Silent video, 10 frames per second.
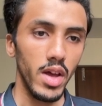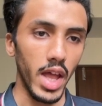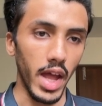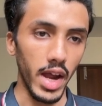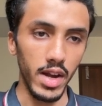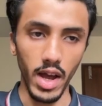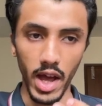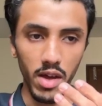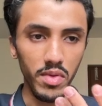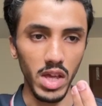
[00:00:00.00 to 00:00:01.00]
And
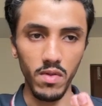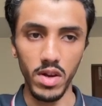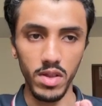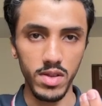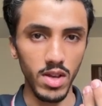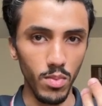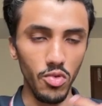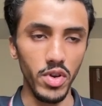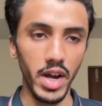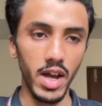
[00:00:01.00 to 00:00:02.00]
I have given some
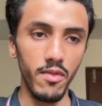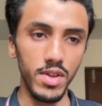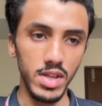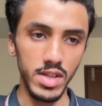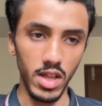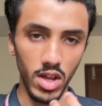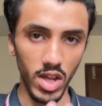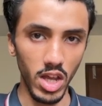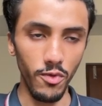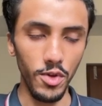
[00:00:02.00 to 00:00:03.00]
more data, which is the
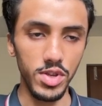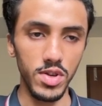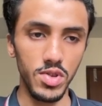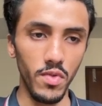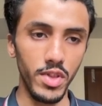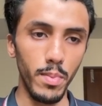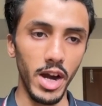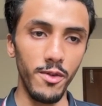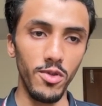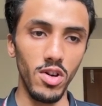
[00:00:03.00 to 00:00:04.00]
key features of the
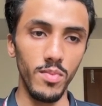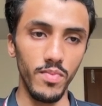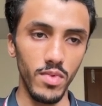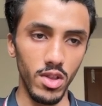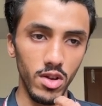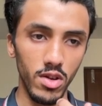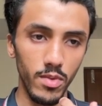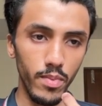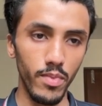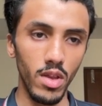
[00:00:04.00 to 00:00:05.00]
platform,
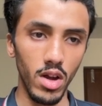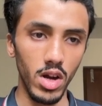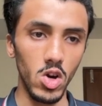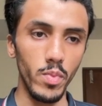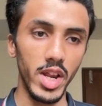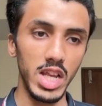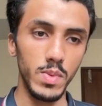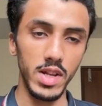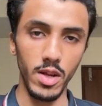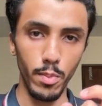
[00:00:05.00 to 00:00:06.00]
the account
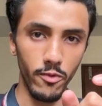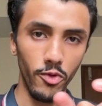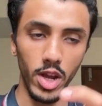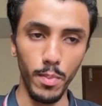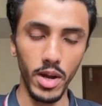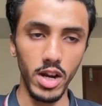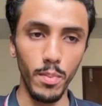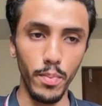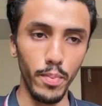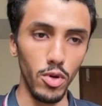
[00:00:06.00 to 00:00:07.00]
management, the free plan
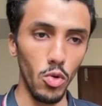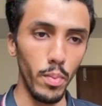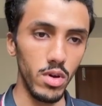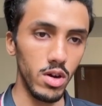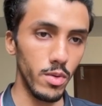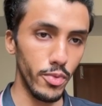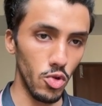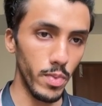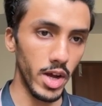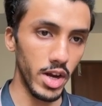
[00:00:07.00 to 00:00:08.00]
and
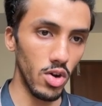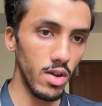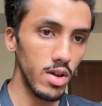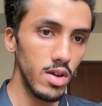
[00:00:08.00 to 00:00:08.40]
pro plan and all.